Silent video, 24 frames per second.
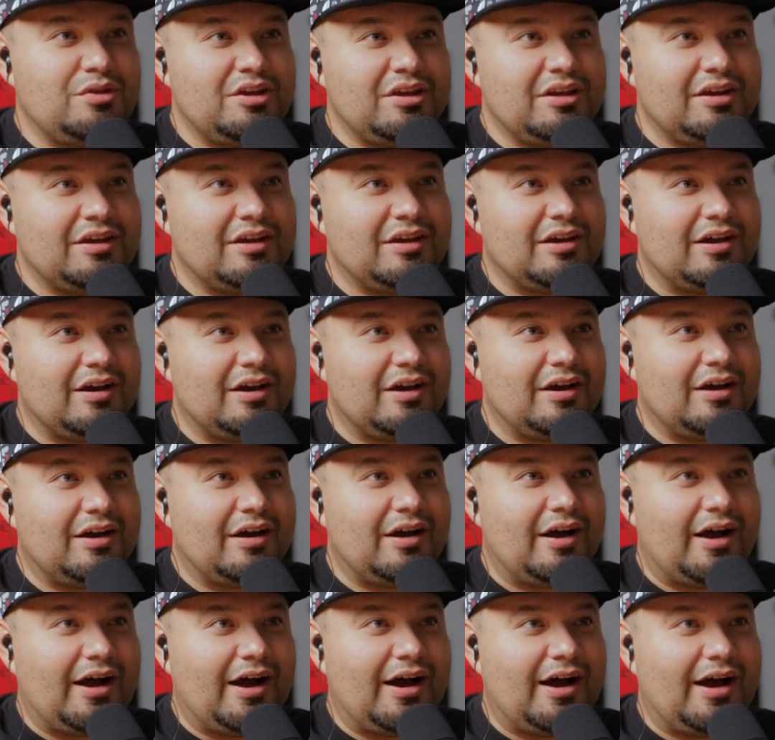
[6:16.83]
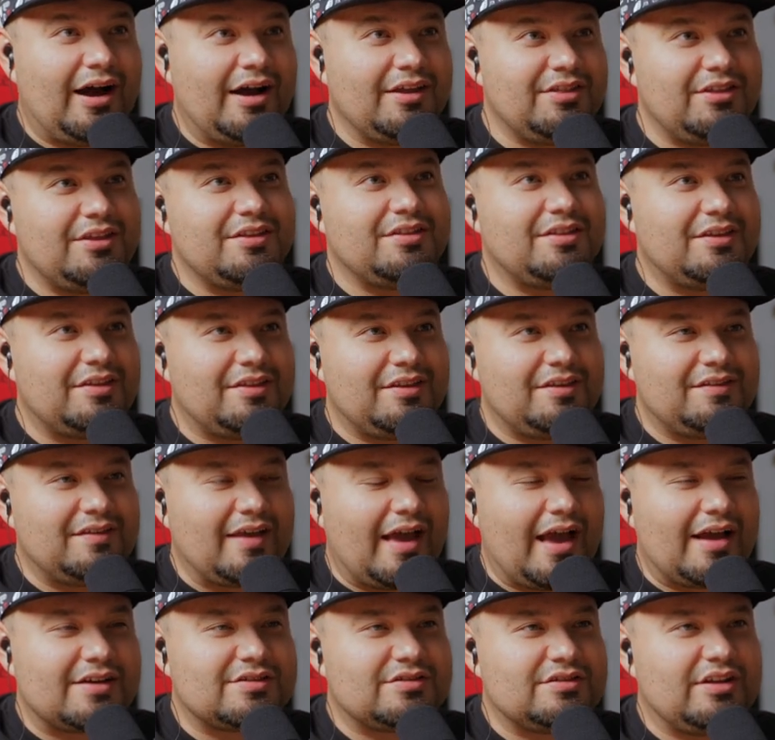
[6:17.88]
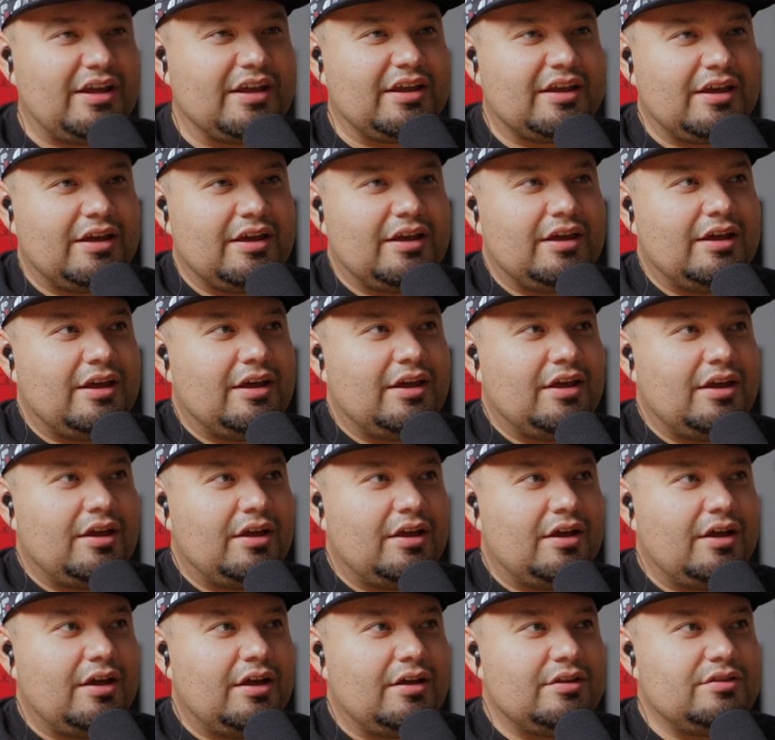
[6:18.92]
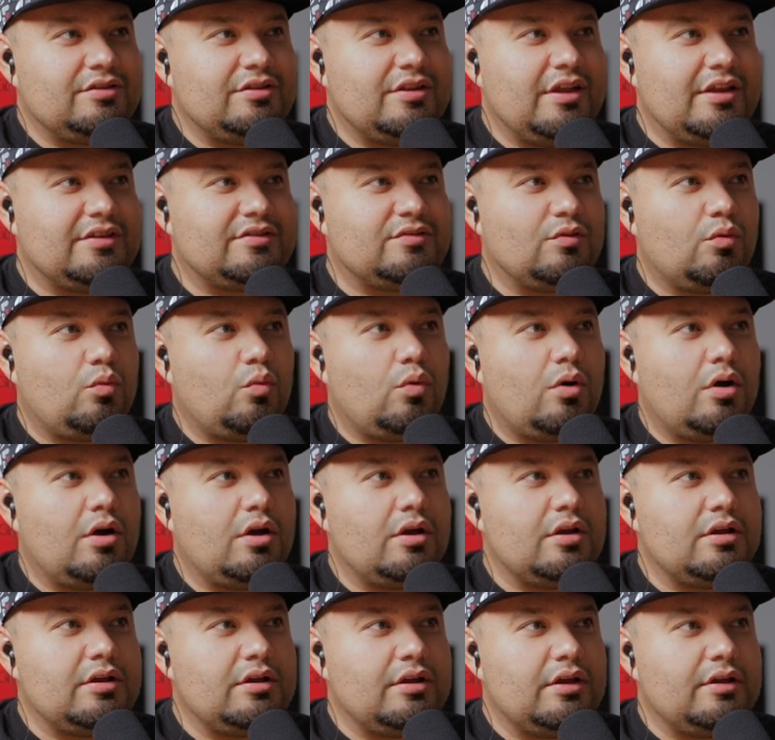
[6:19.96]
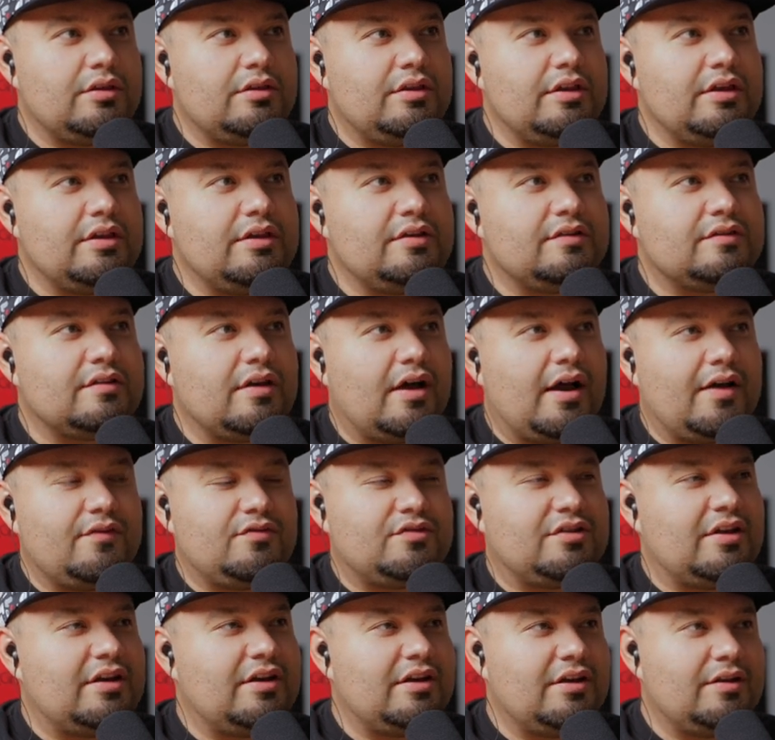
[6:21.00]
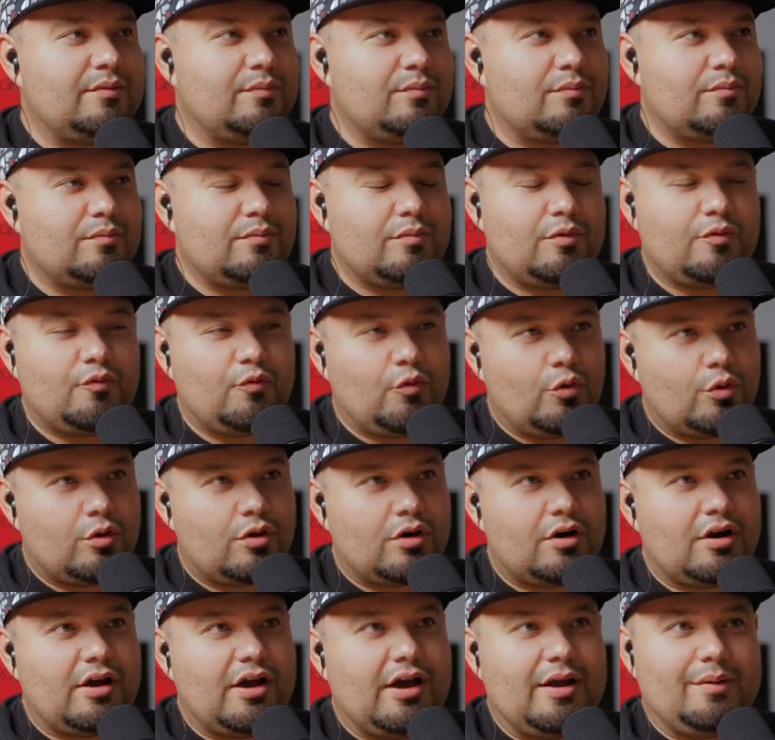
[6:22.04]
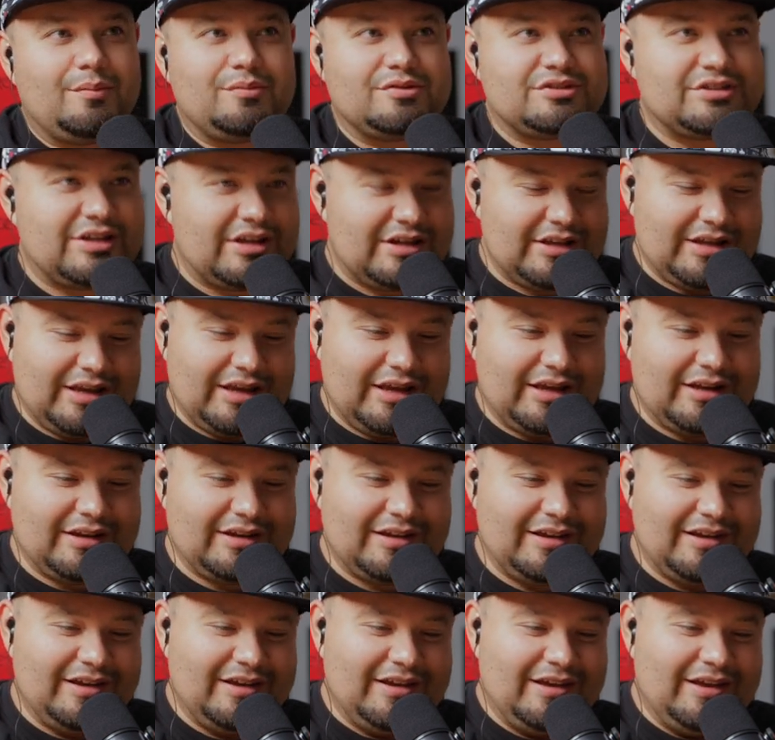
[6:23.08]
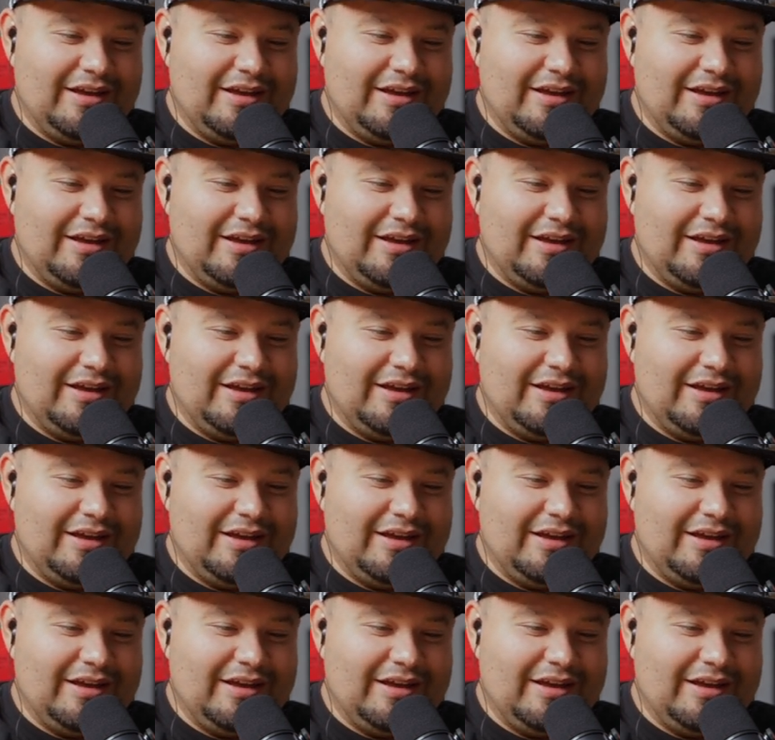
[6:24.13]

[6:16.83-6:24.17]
me, I think that these action like it's a these I've said it before. I'm gonna say it again.